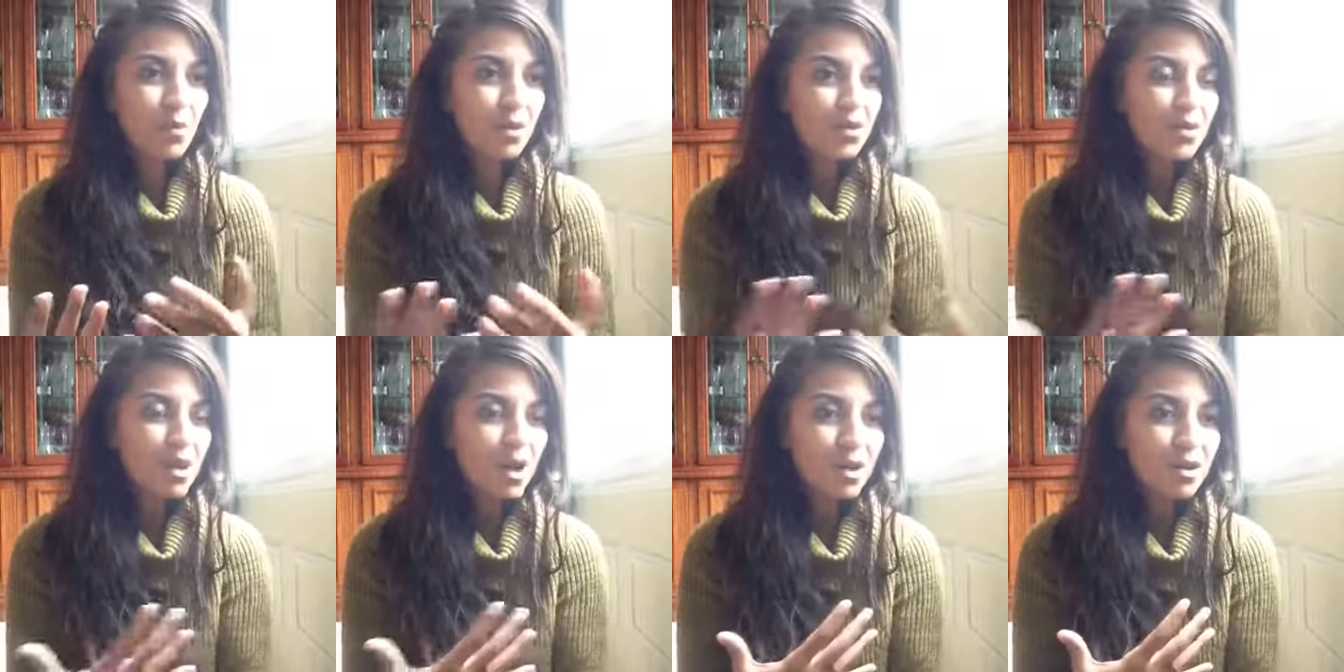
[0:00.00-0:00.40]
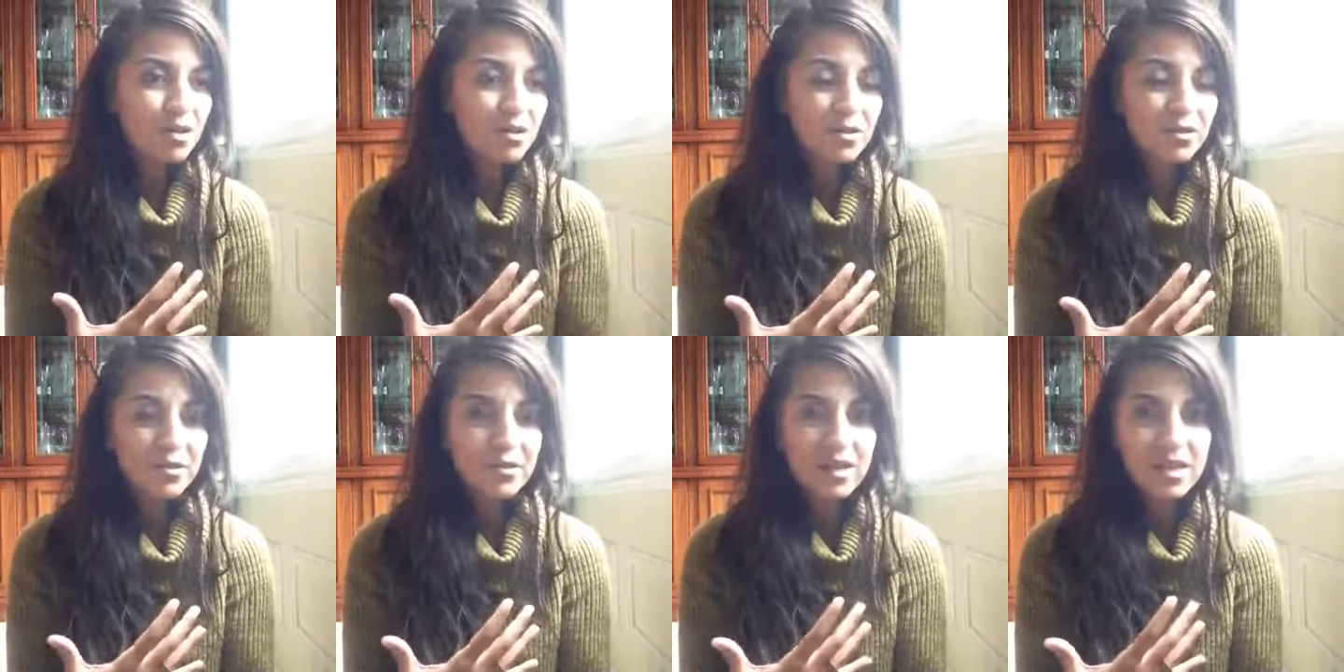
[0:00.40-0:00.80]

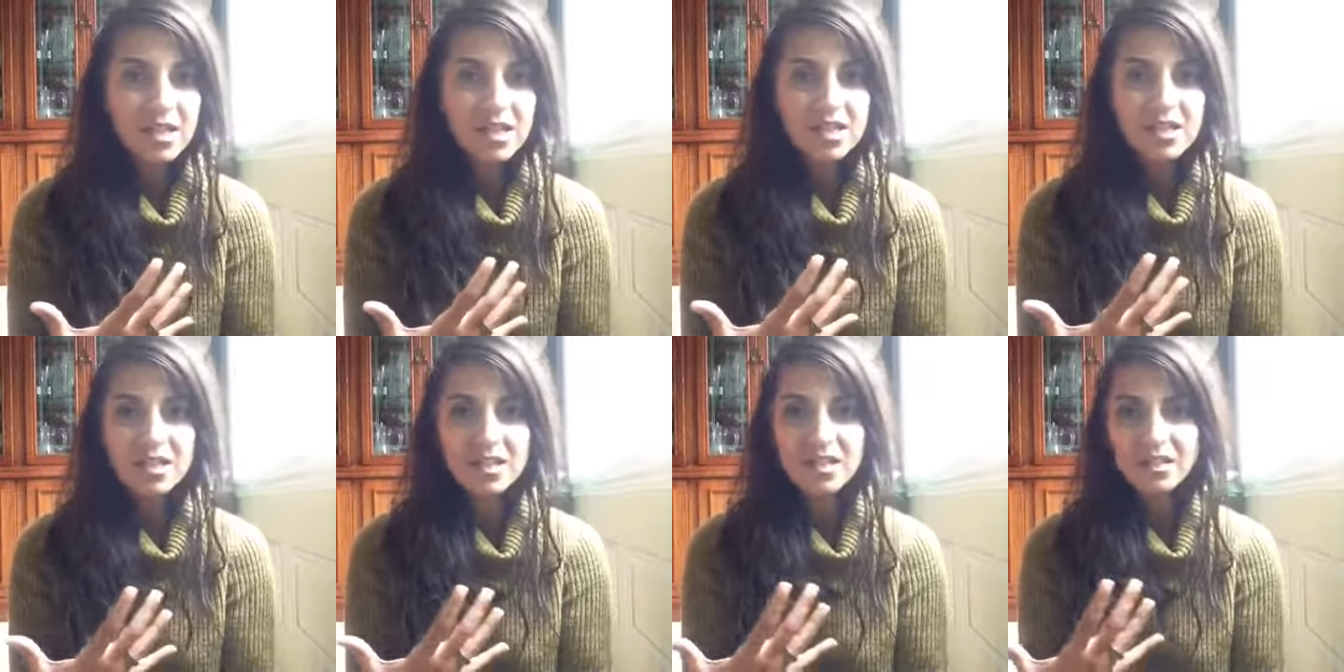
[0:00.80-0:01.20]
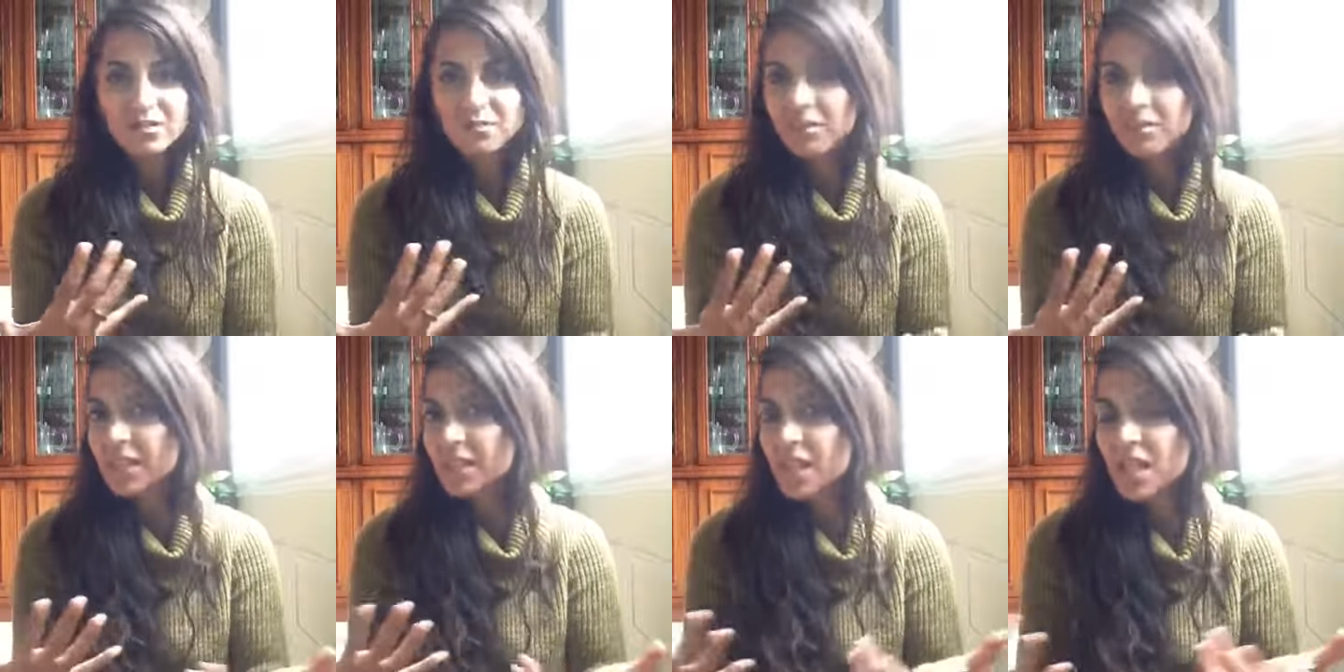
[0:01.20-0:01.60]
pornography,
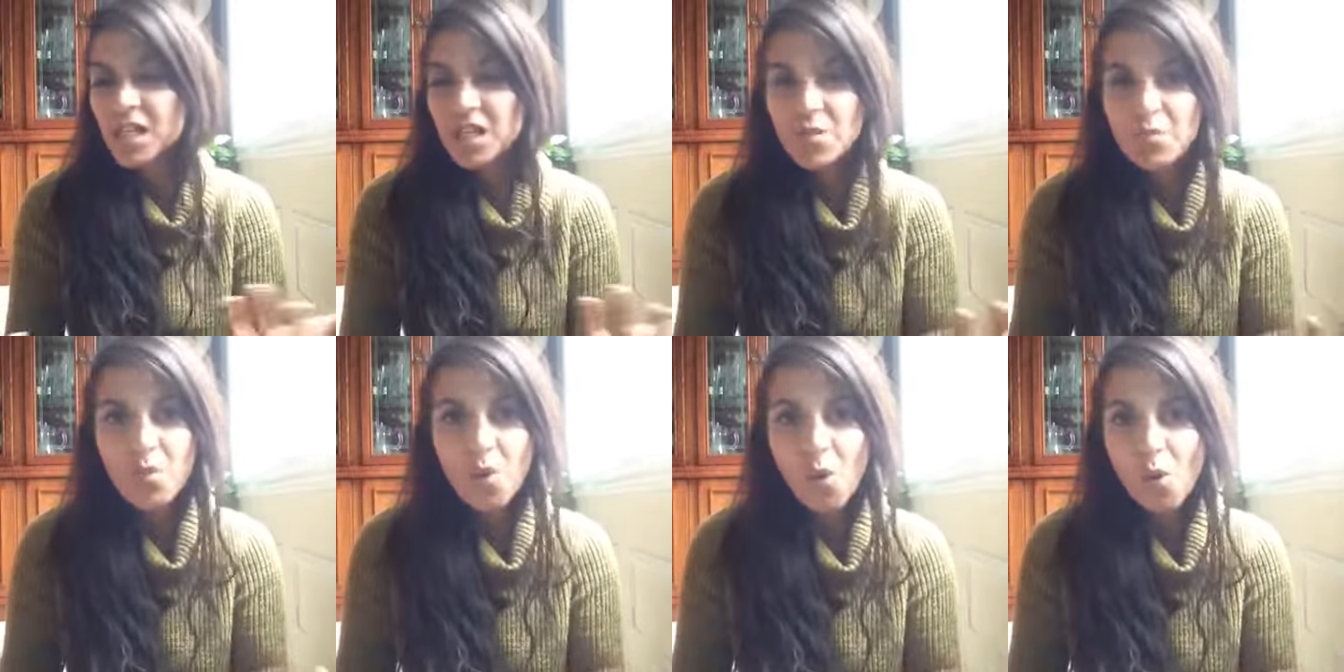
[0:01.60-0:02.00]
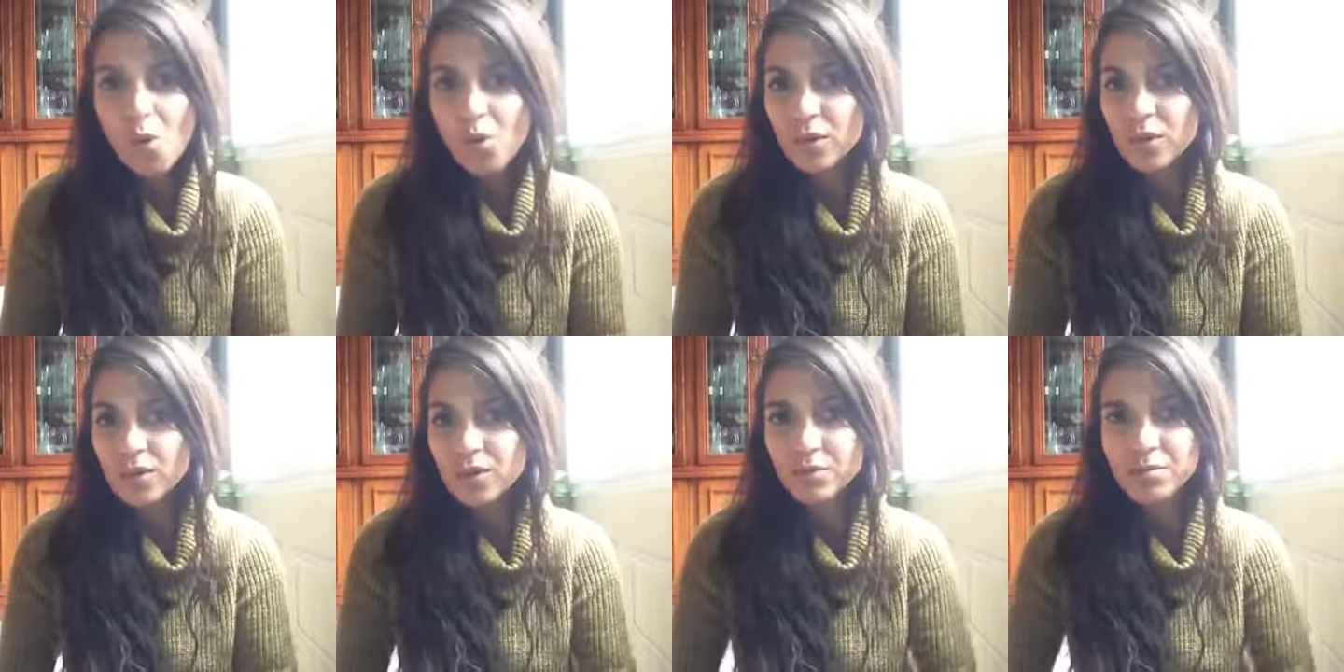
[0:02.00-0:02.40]
kitty
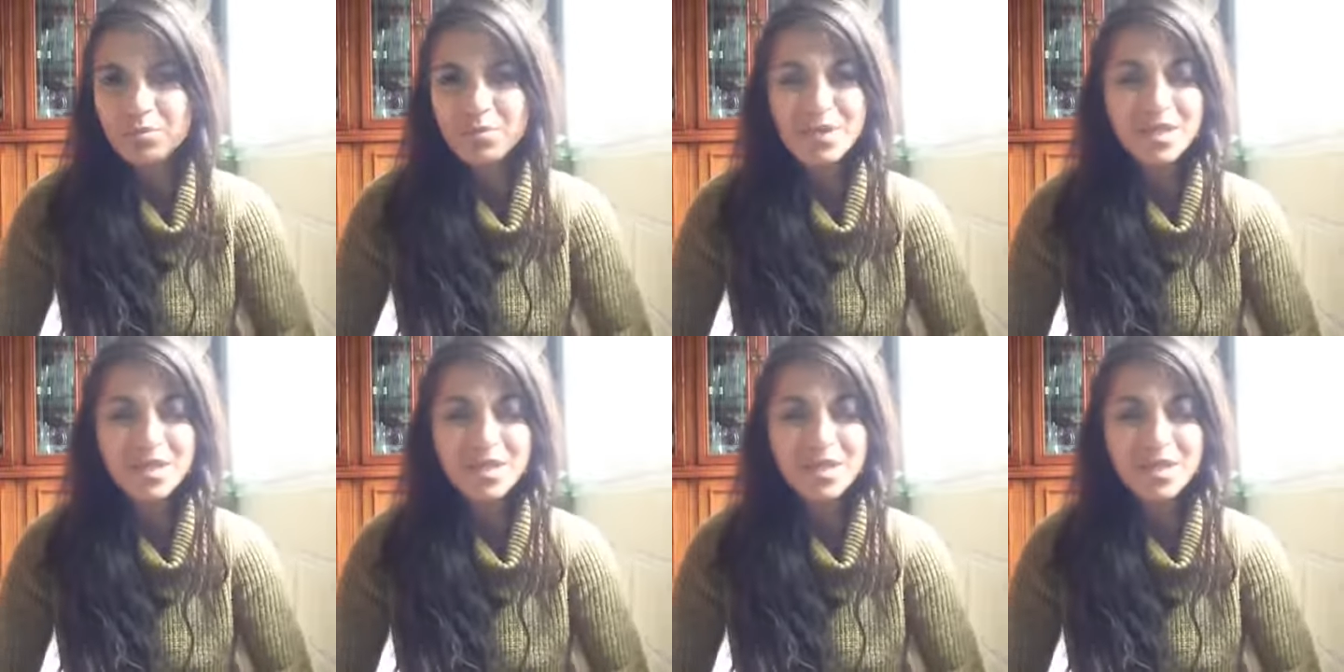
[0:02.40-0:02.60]
porn,